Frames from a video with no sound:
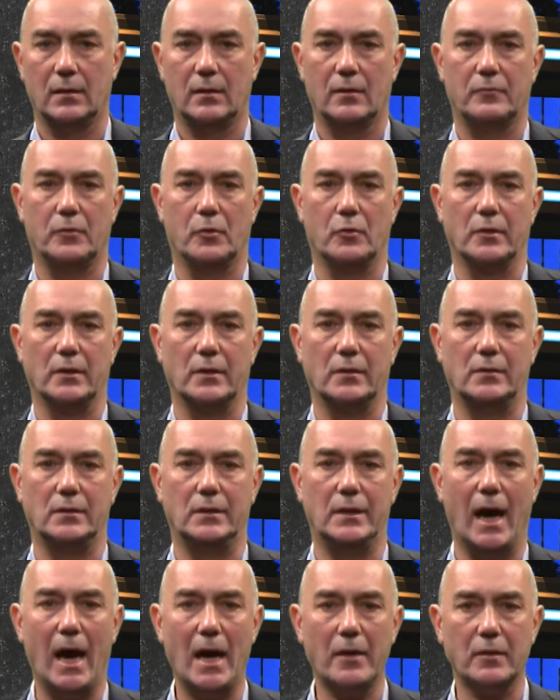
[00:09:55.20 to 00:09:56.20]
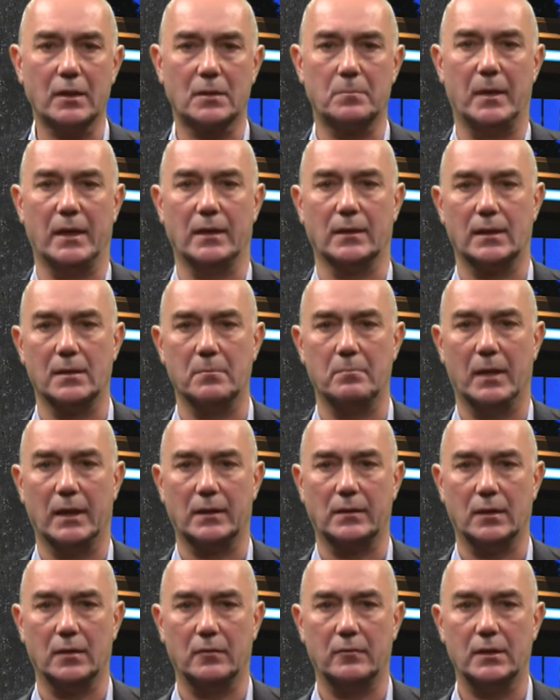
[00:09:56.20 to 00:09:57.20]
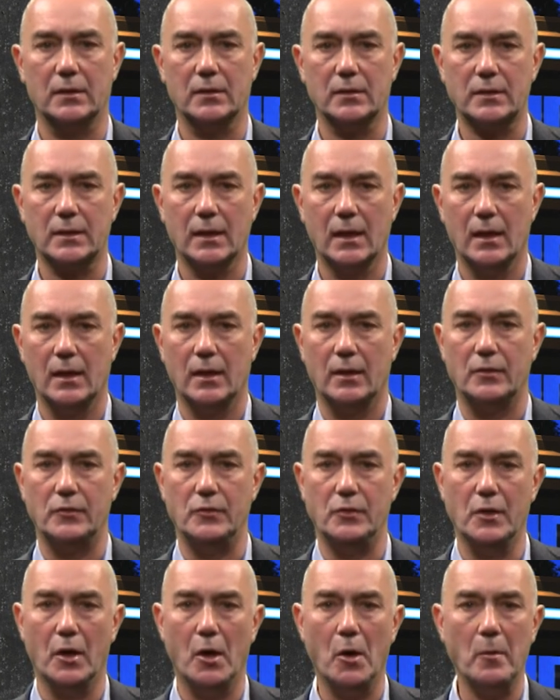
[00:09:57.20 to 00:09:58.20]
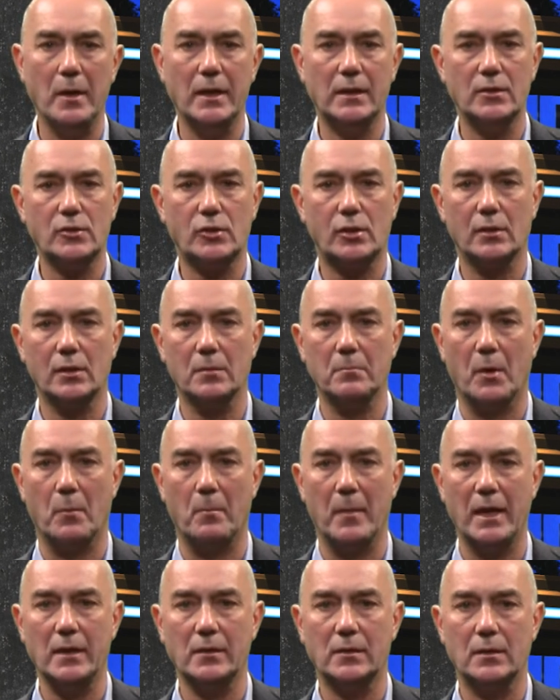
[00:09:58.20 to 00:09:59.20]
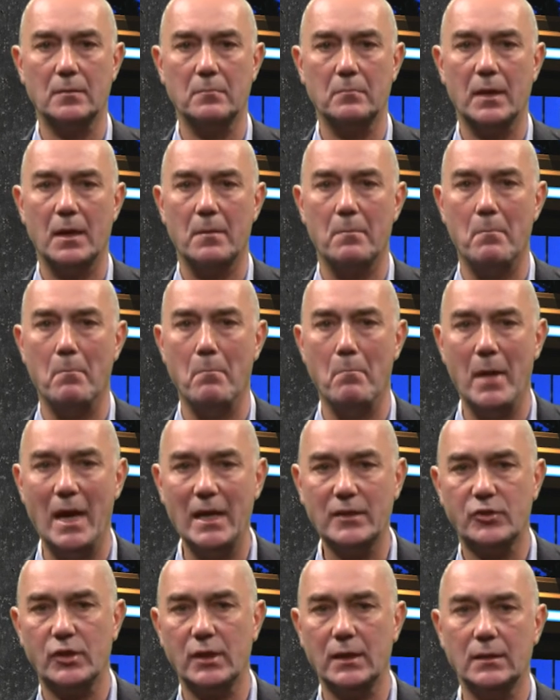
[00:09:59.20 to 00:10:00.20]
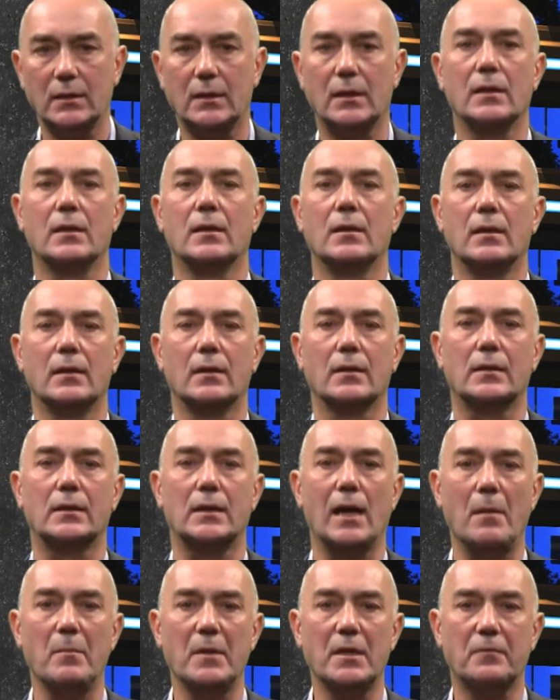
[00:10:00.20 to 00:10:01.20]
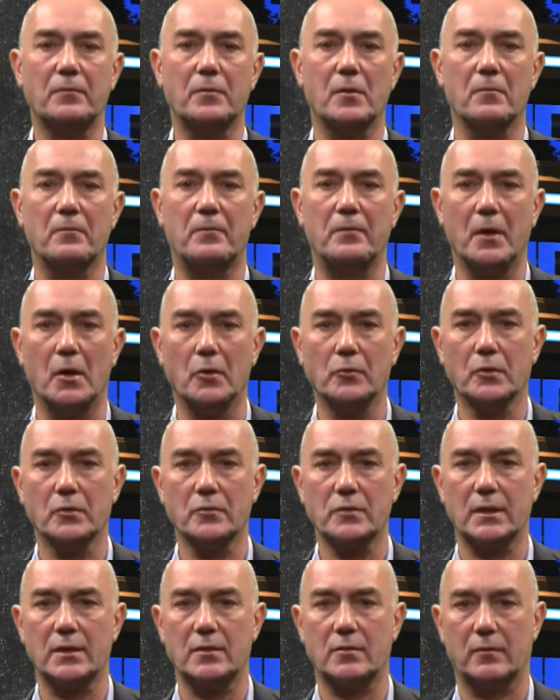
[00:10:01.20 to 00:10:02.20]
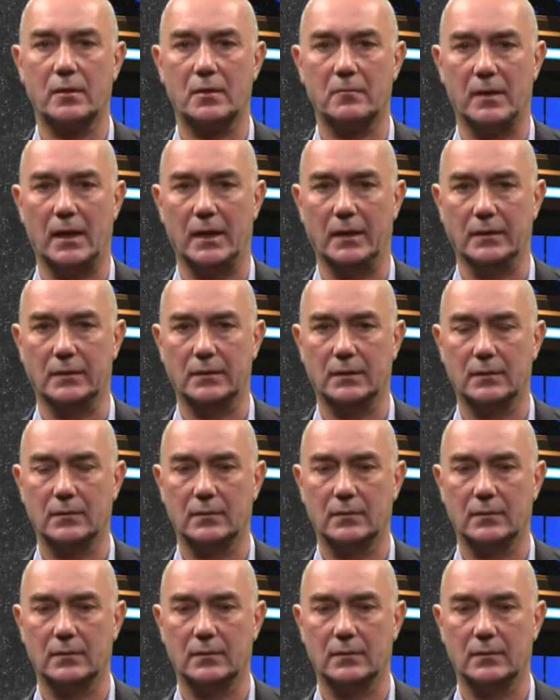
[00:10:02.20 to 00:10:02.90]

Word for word: For direct bandgap materials, no additional momentum matching coming from phonons is required.